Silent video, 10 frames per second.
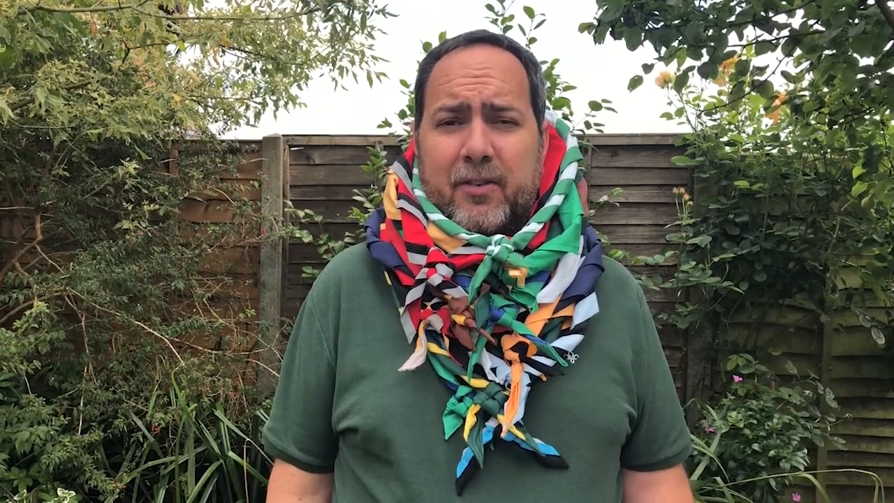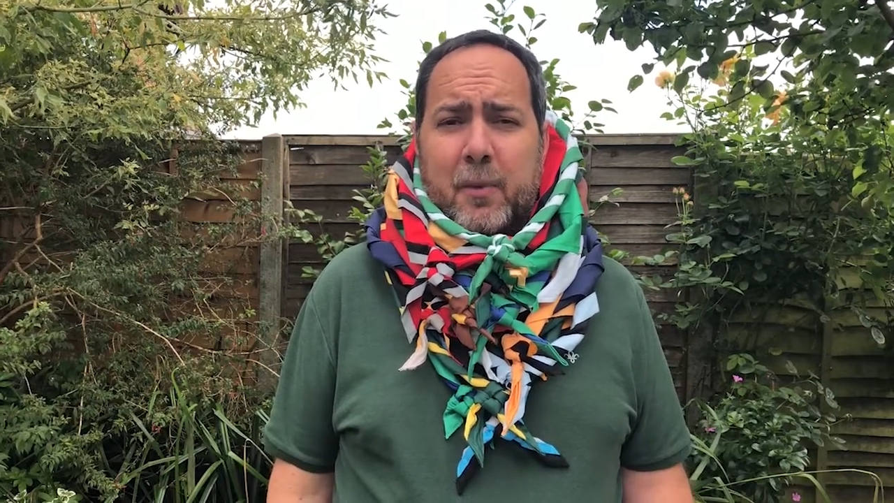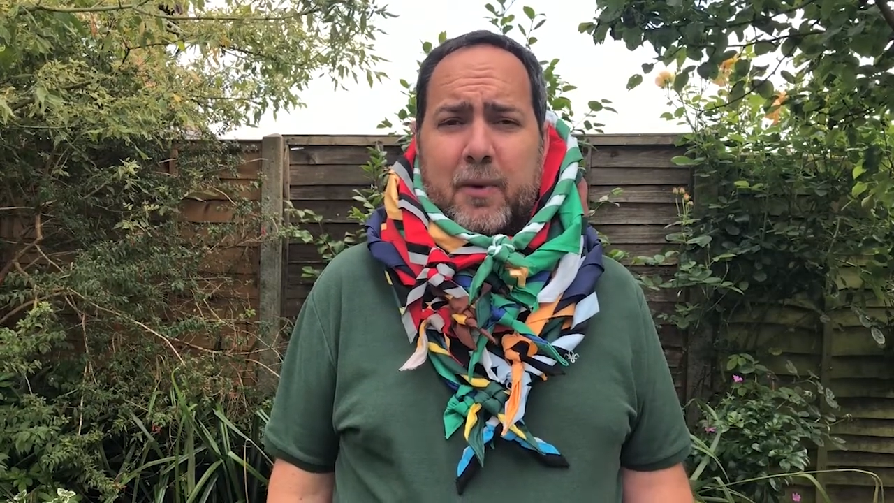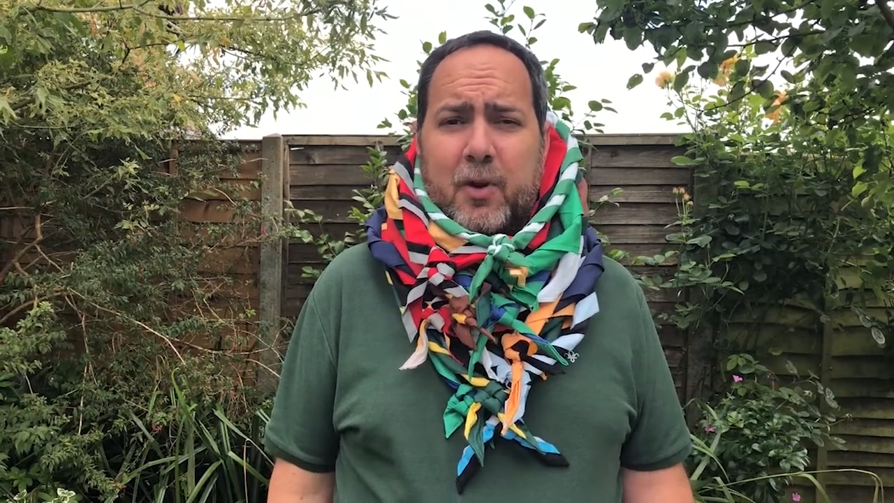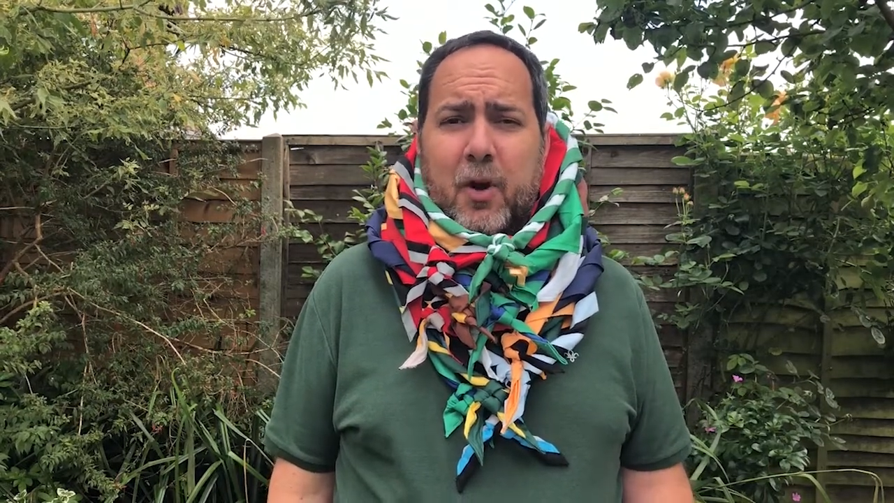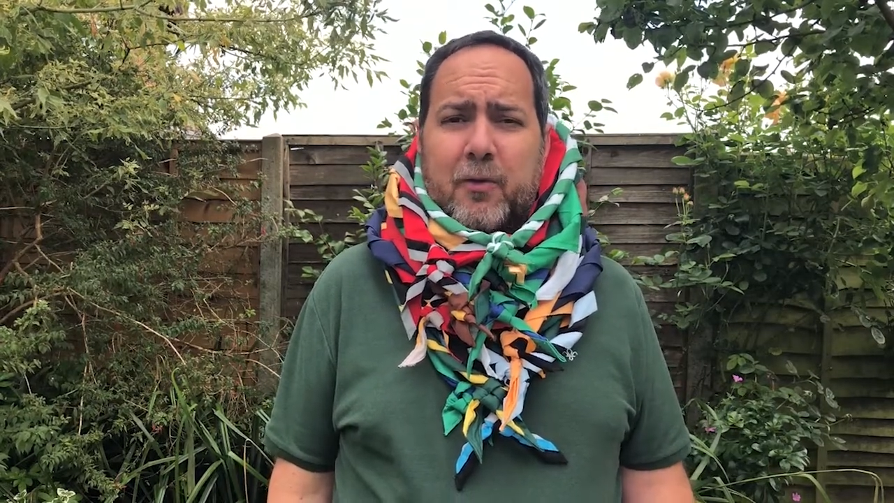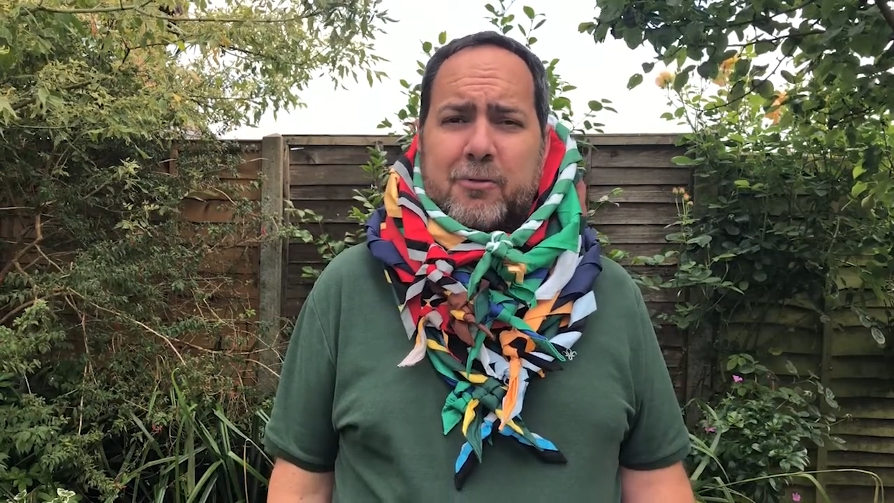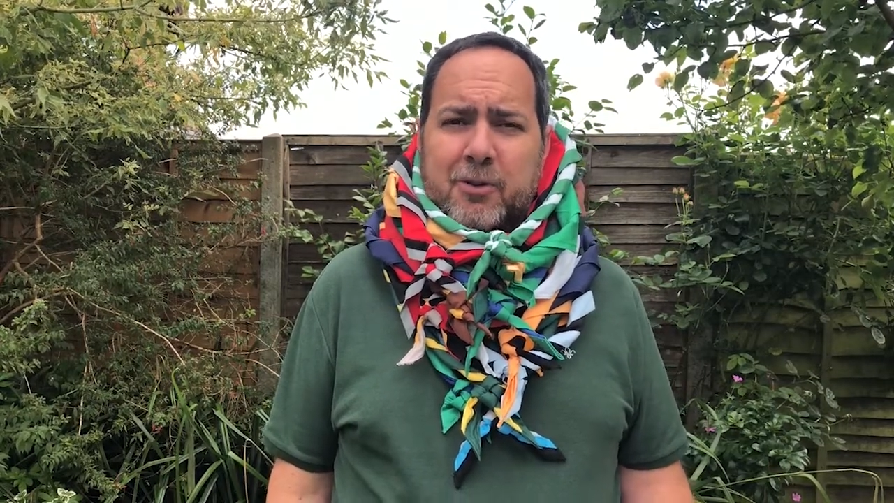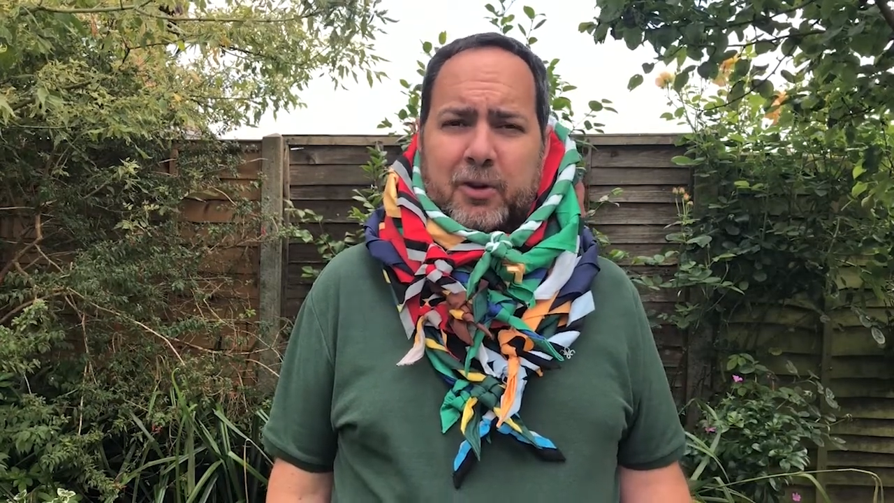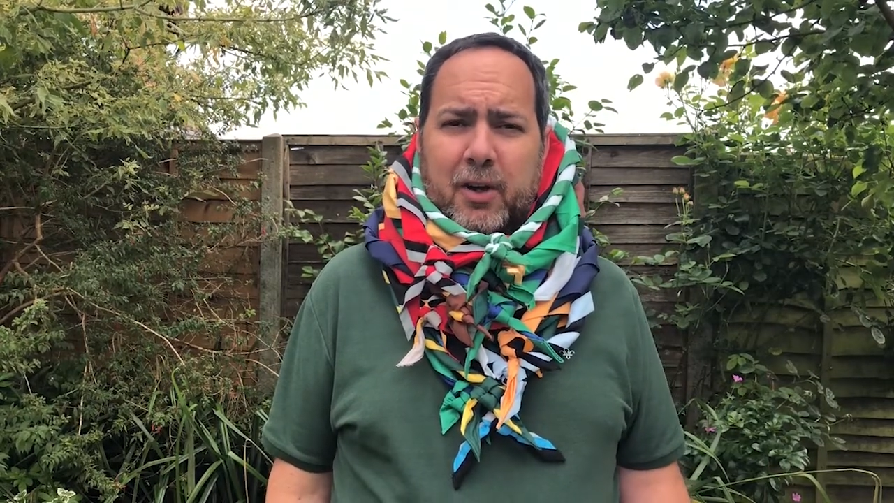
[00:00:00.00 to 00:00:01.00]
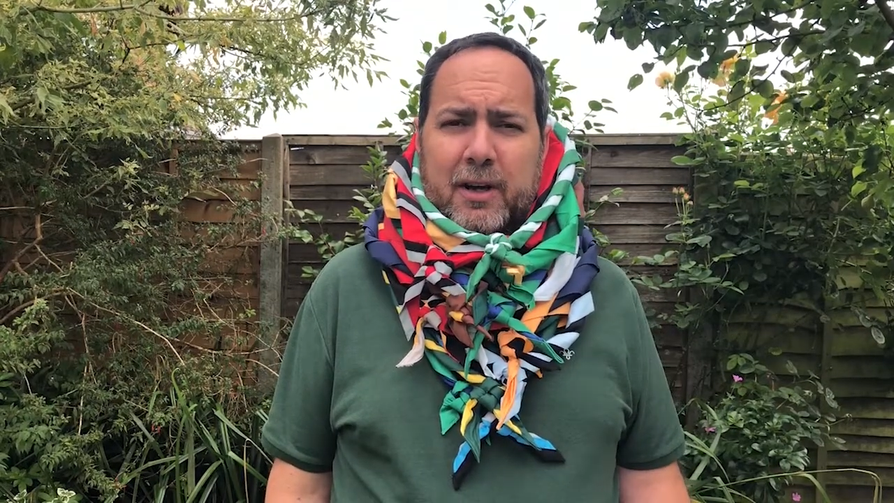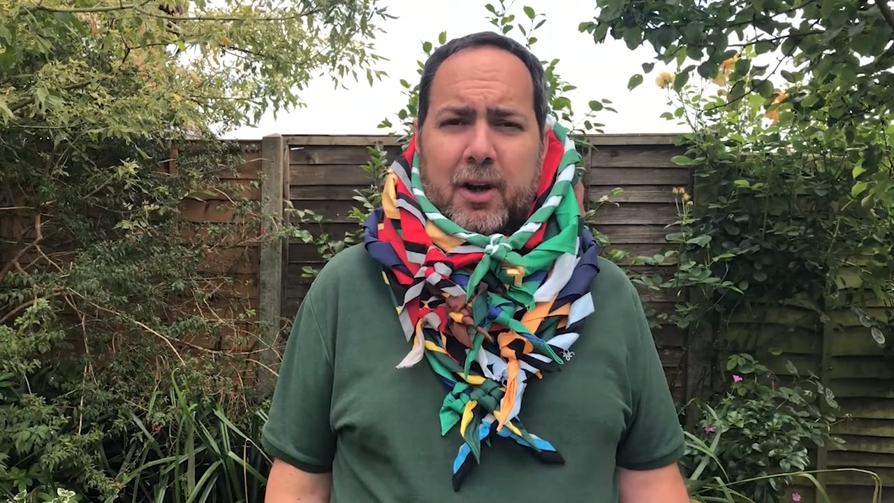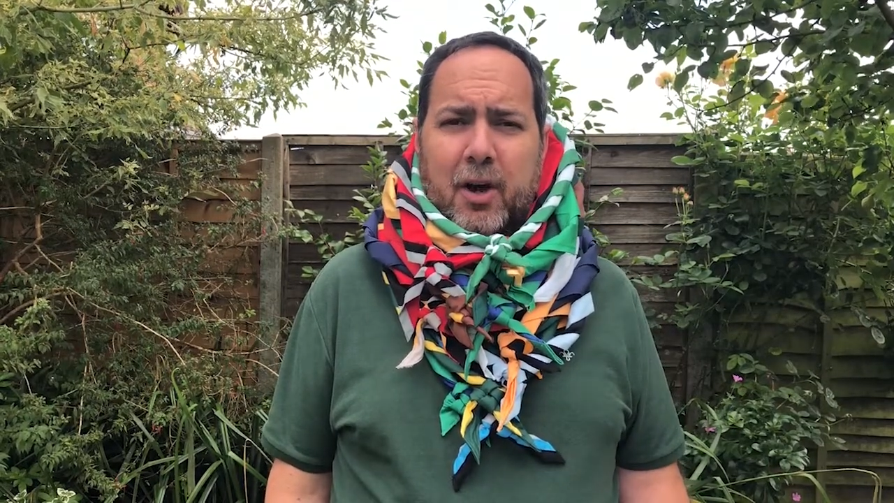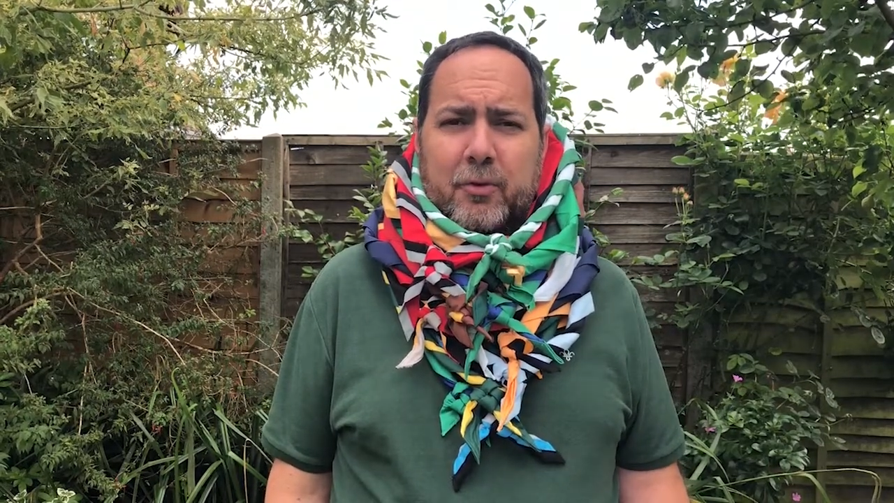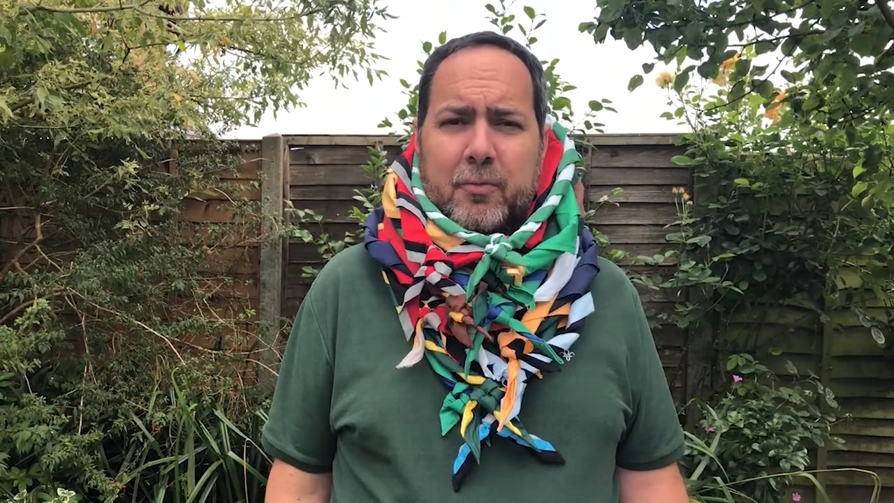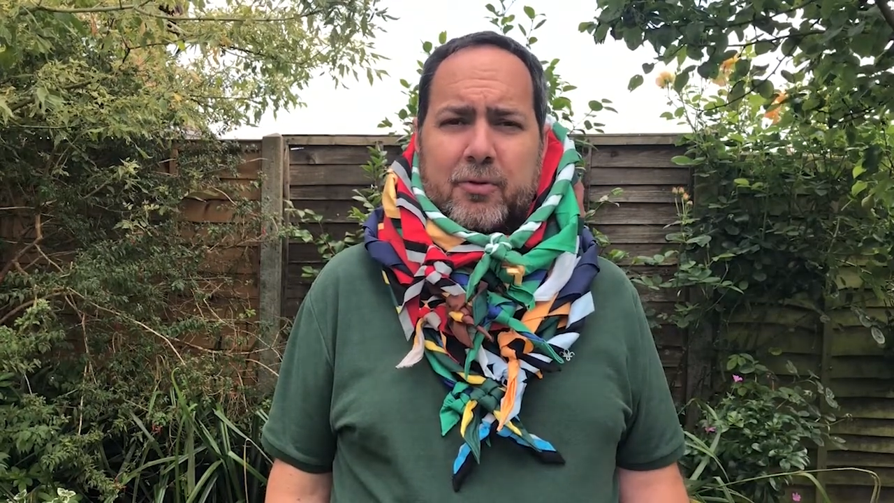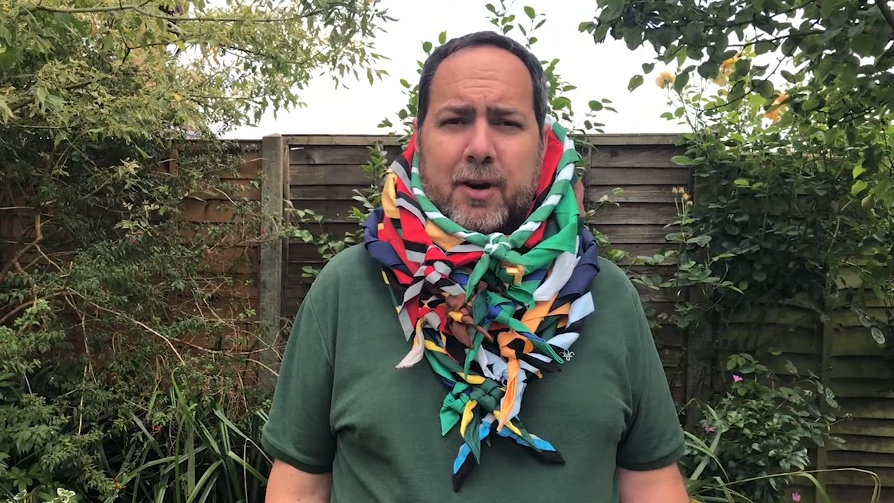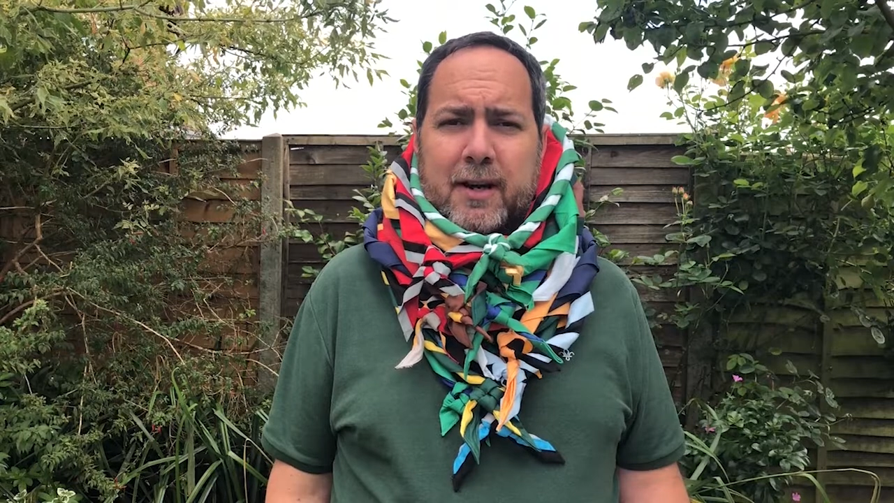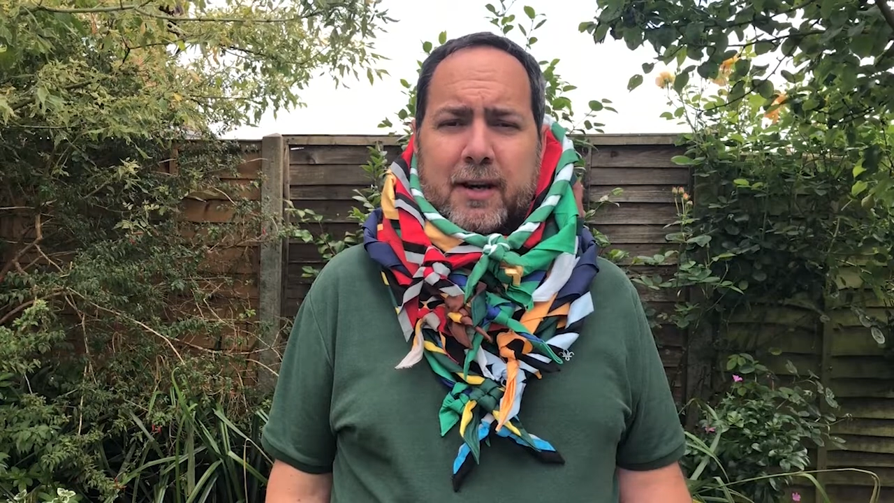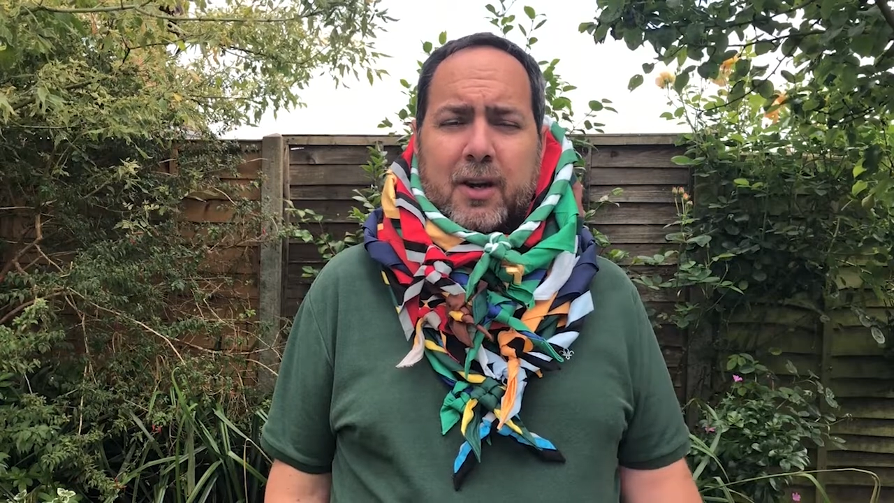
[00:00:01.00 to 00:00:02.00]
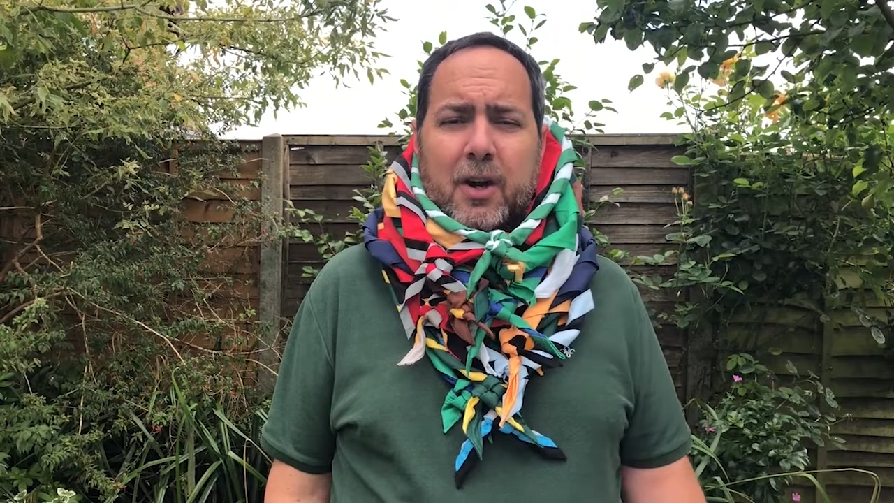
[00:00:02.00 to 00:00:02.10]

that we've got for our online classroom training